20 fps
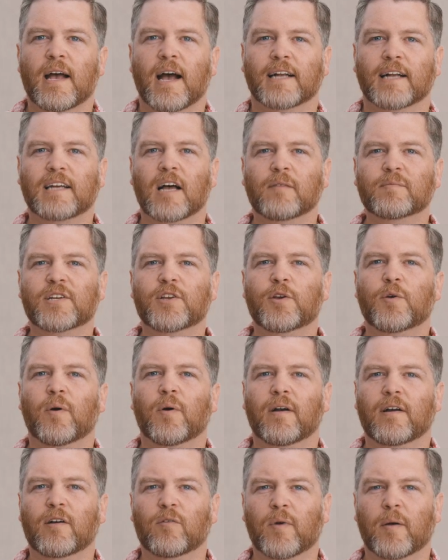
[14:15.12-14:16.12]
Adopting U
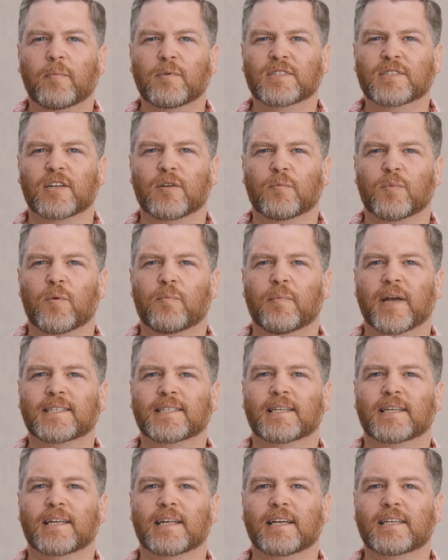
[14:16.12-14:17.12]
R L Representable
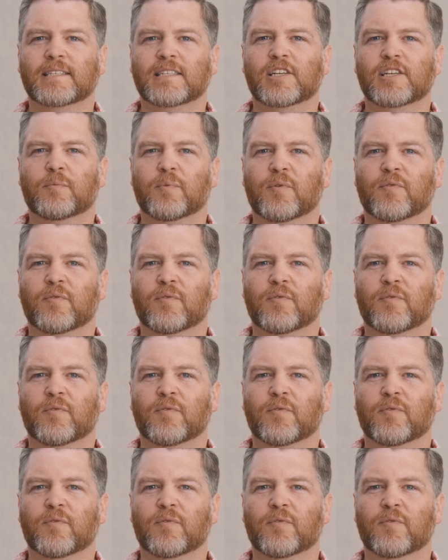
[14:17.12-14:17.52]
makes it easy to